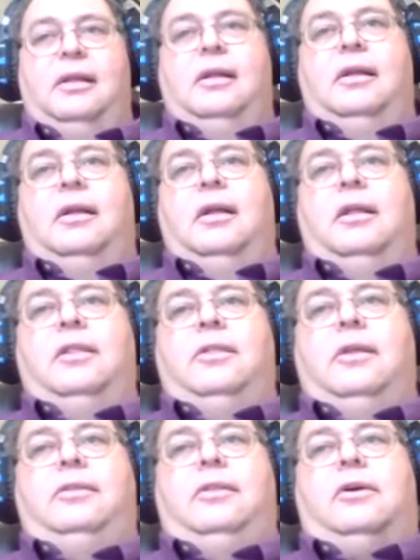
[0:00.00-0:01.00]
And so that
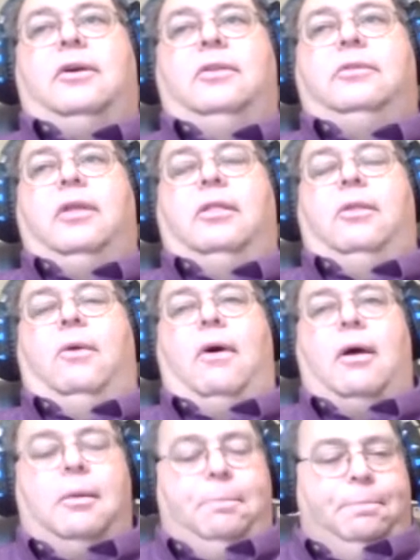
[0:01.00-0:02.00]
what comes out of your
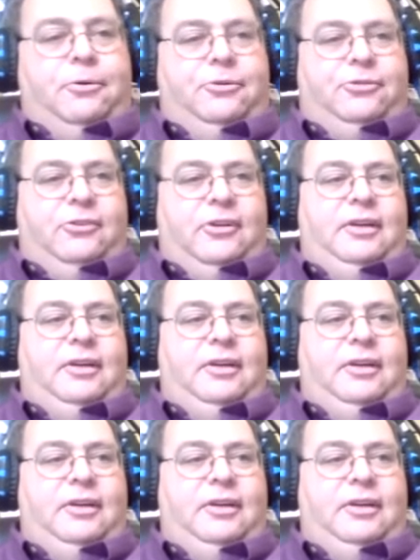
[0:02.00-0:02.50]
mouth as an excited